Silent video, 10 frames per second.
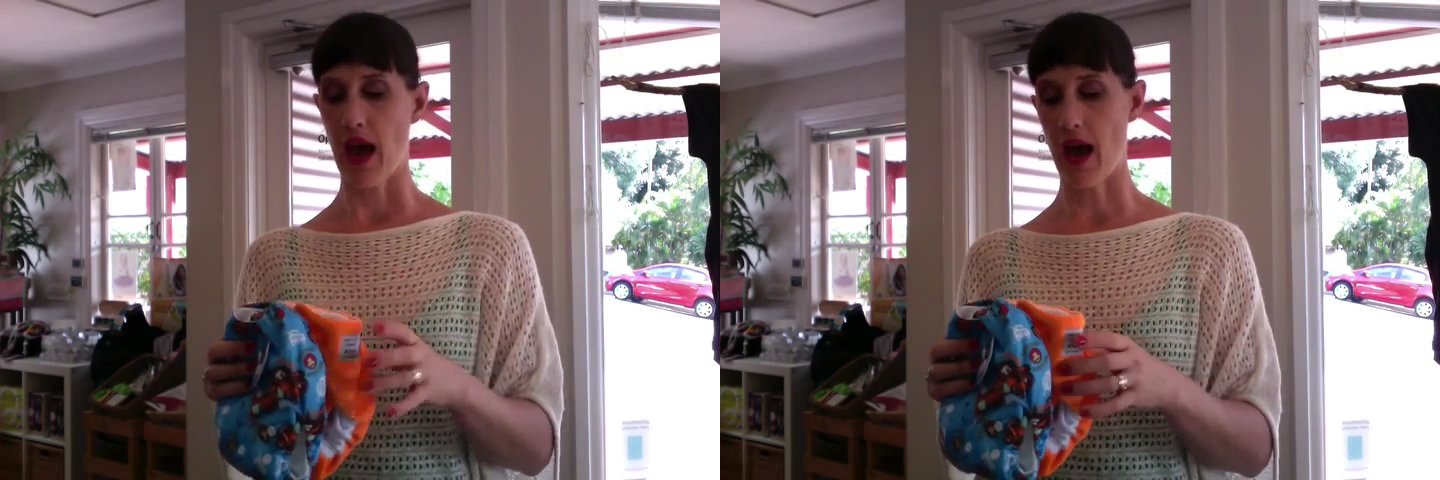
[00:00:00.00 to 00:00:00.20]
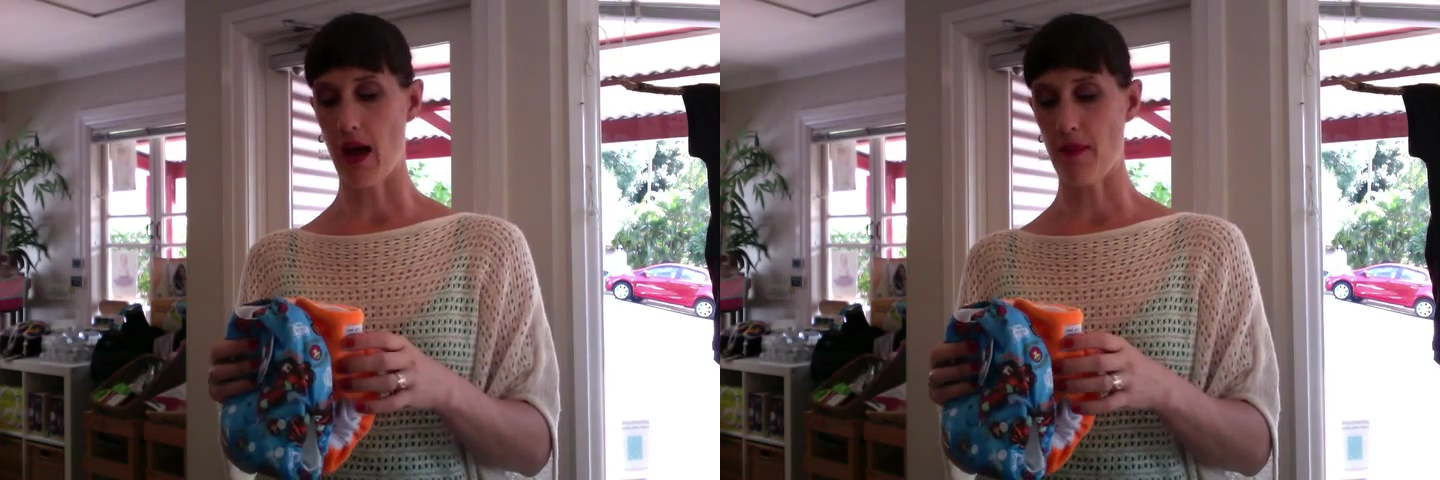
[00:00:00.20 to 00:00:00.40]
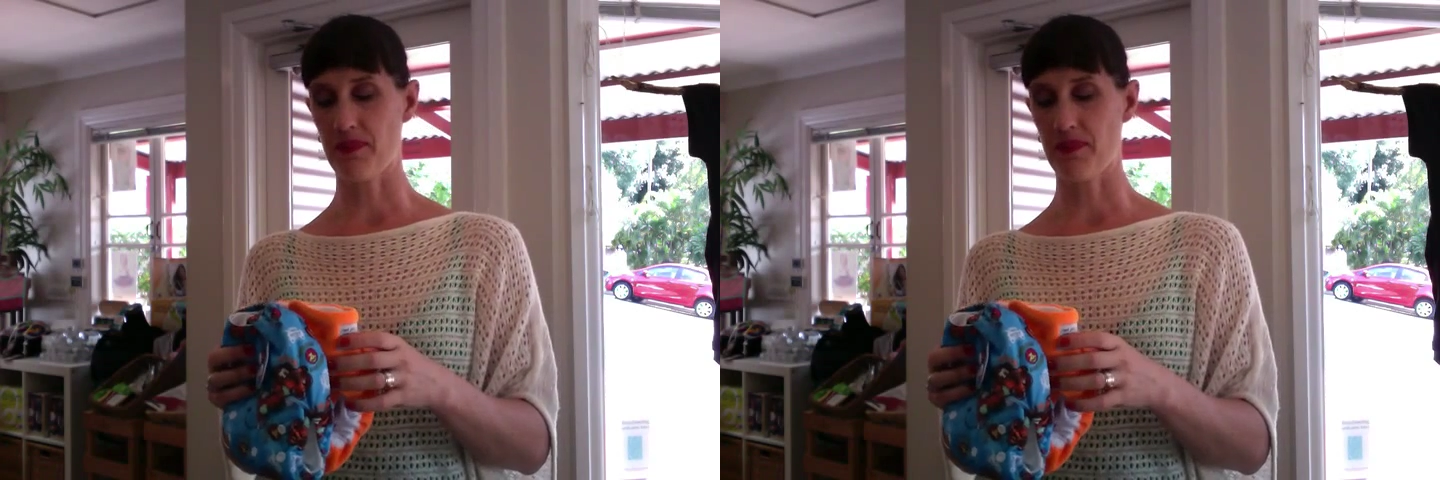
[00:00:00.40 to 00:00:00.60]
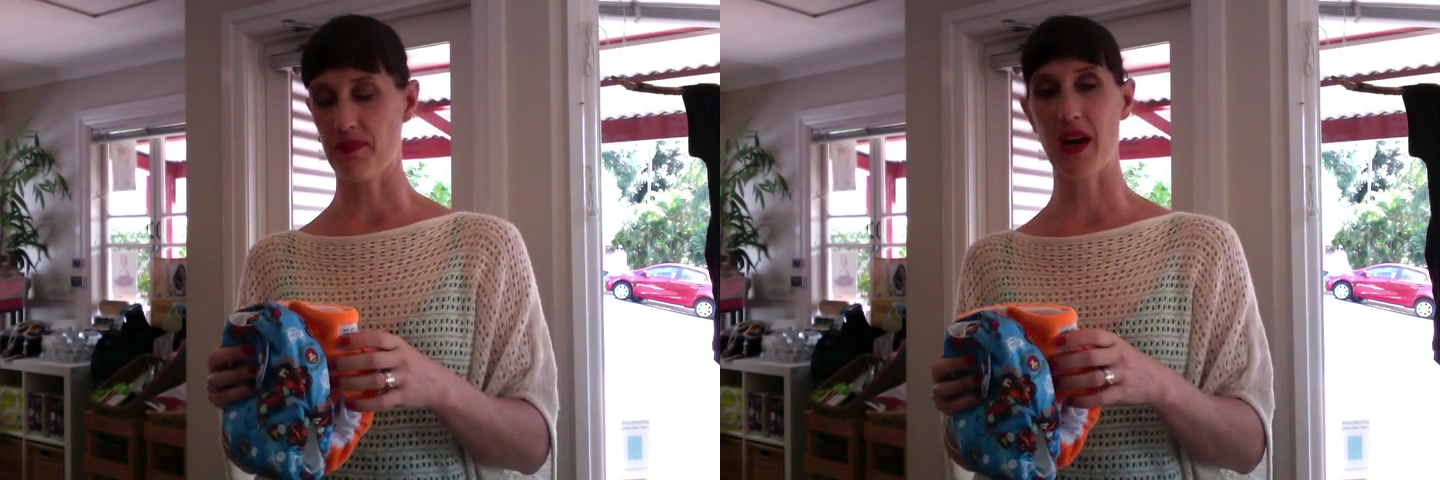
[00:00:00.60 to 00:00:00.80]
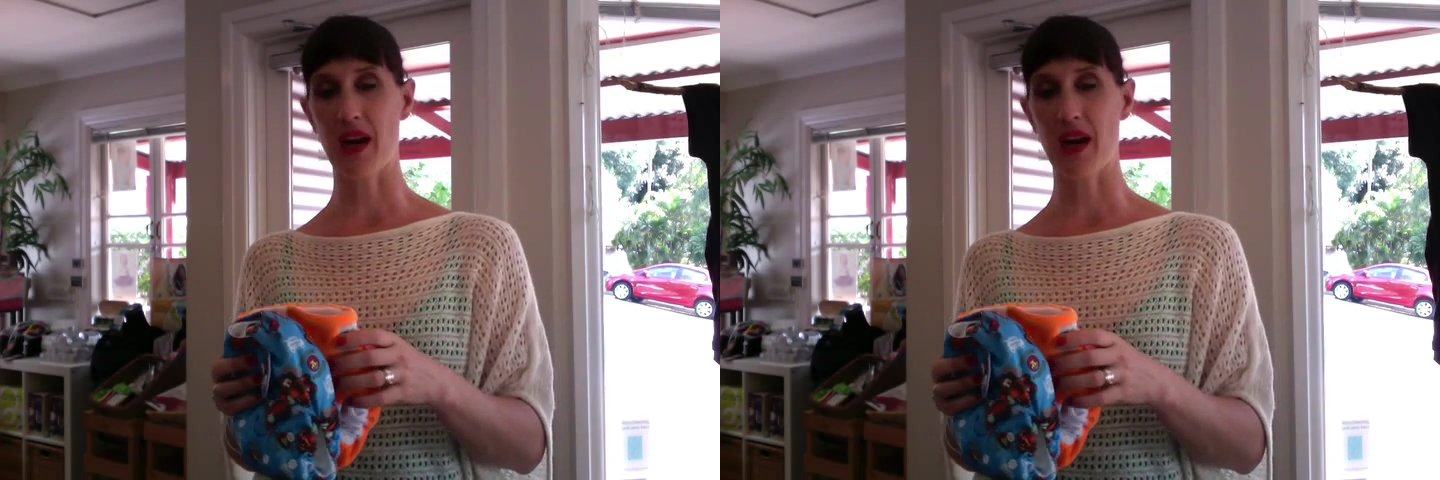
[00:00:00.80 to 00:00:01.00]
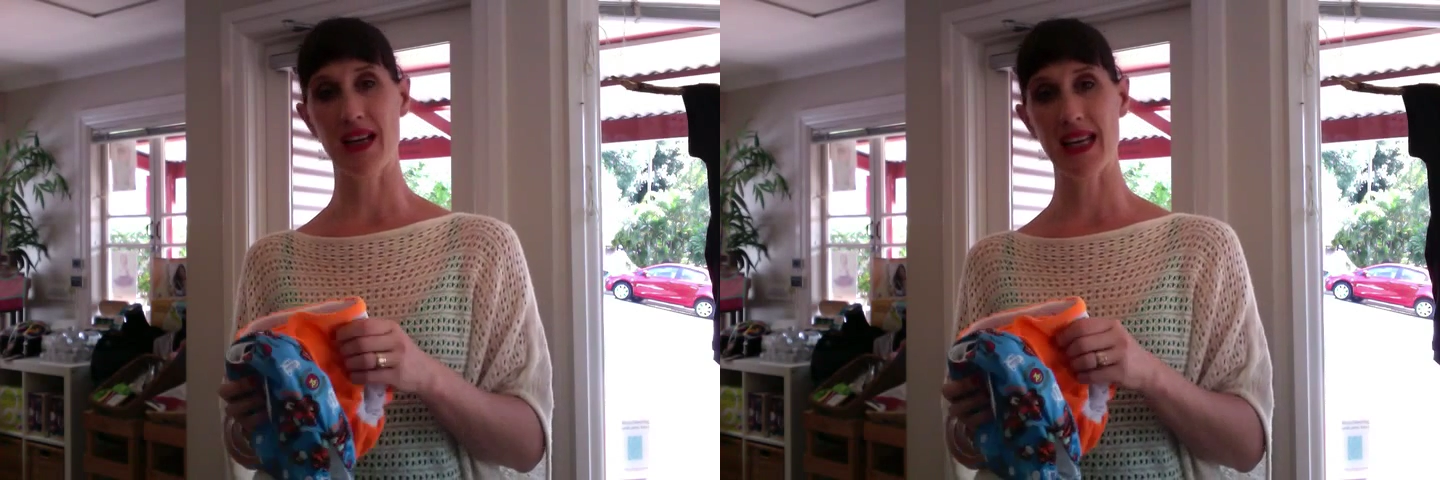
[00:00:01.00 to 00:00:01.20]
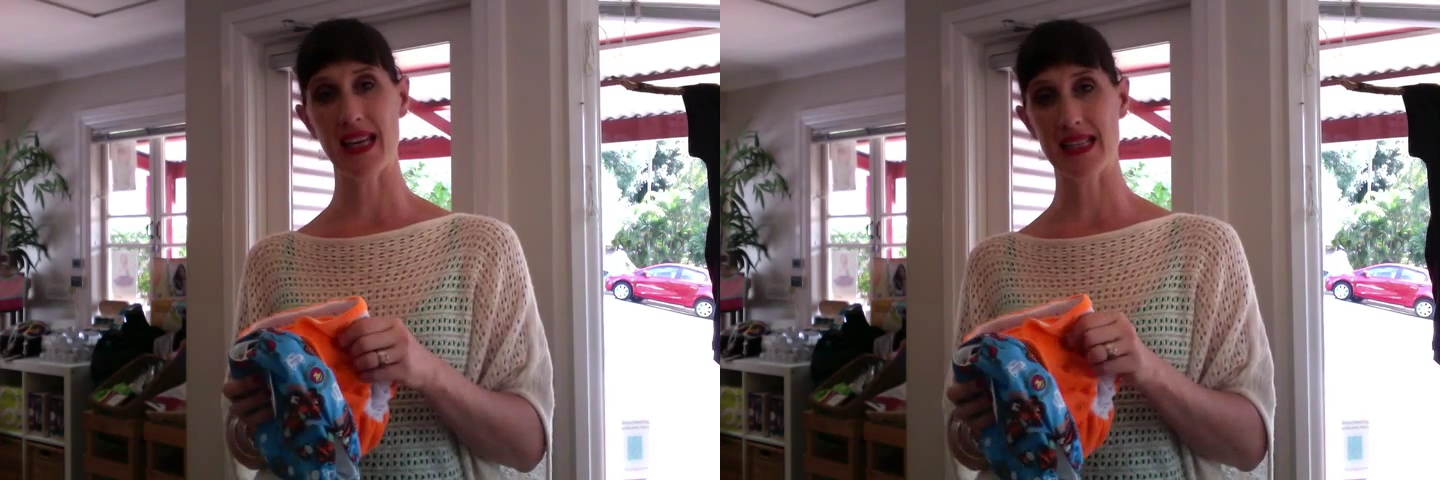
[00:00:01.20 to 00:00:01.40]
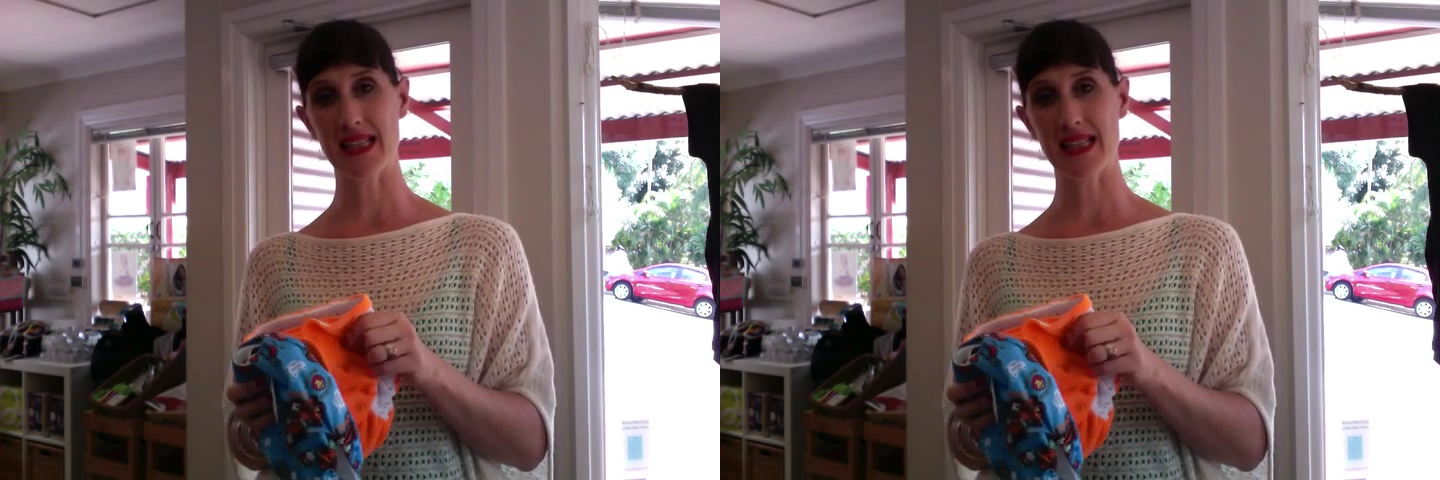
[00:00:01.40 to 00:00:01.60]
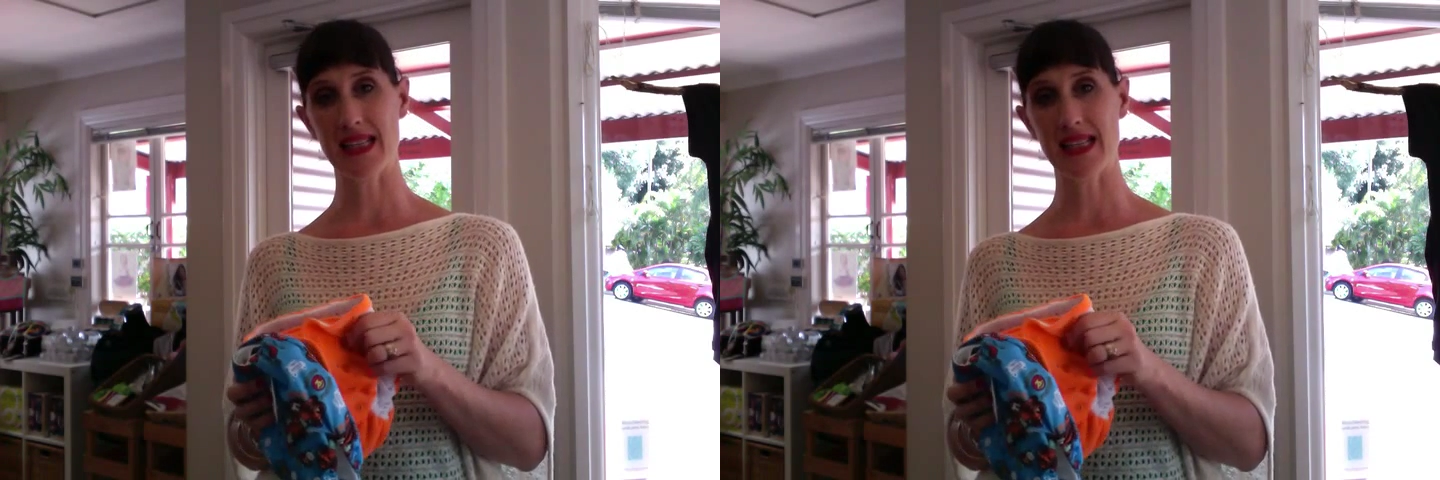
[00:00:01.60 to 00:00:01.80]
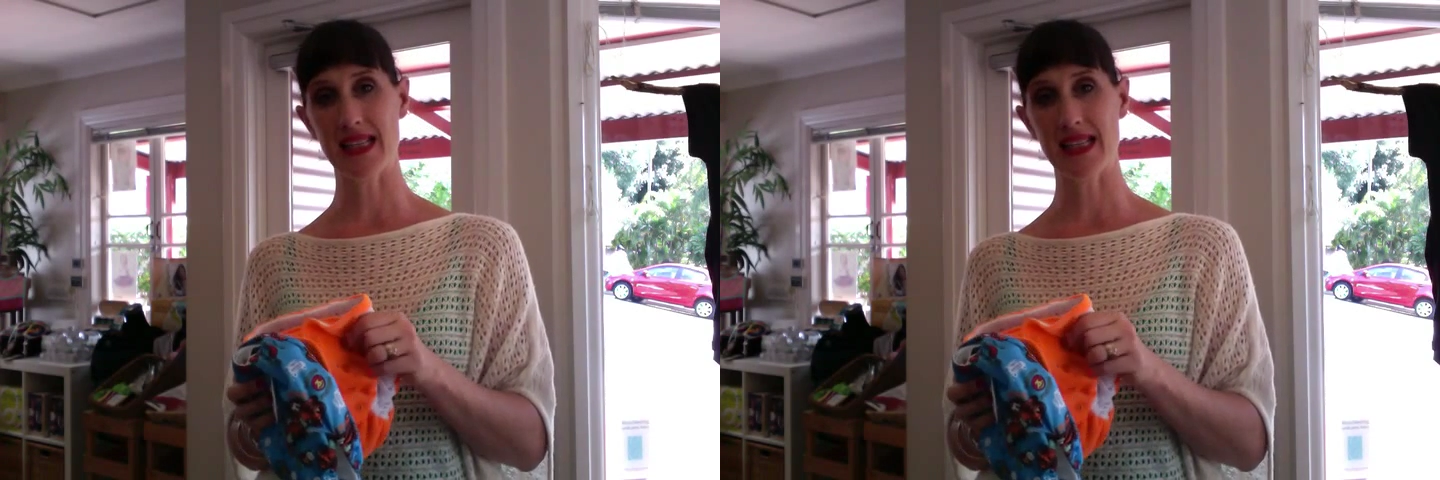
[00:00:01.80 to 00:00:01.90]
But it really is more